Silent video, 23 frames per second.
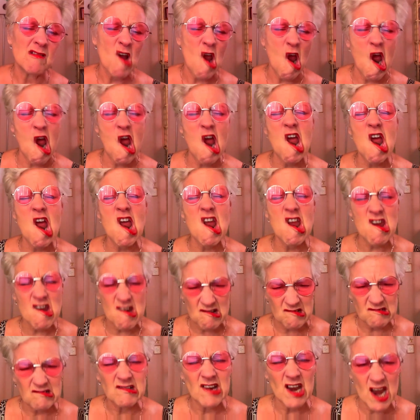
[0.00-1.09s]

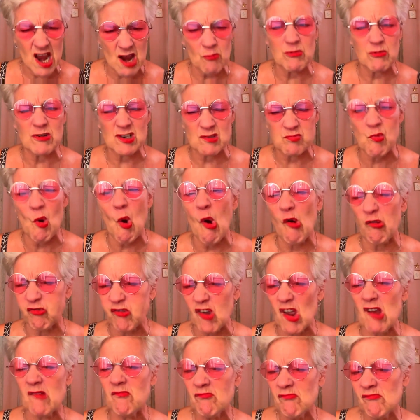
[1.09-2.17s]
It was
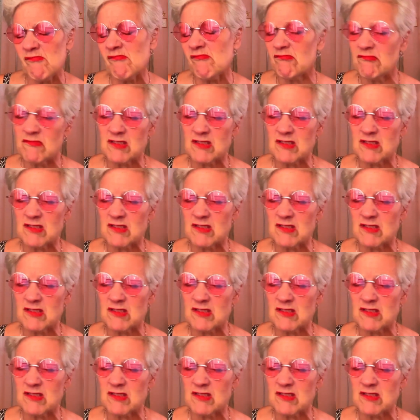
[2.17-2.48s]
Morphin,"